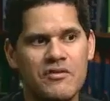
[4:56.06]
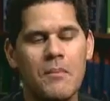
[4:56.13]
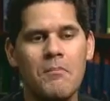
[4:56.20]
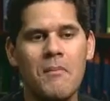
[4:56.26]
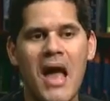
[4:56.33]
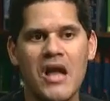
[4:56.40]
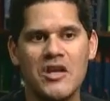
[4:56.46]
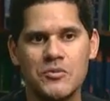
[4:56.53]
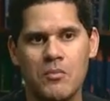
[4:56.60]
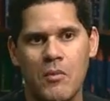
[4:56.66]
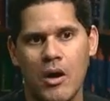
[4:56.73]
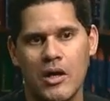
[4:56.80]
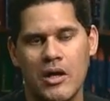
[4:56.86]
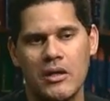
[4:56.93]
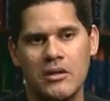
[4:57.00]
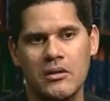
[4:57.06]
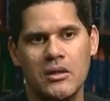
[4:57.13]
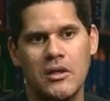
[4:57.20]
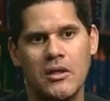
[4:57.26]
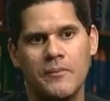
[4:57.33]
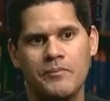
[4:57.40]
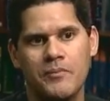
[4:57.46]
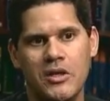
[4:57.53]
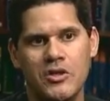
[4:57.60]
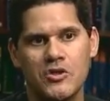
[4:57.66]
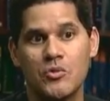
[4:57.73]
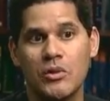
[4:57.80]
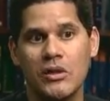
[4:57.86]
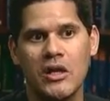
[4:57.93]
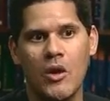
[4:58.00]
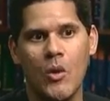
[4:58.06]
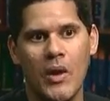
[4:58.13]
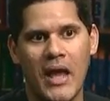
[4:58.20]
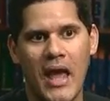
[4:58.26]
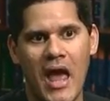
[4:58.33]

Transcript: the mass market is really going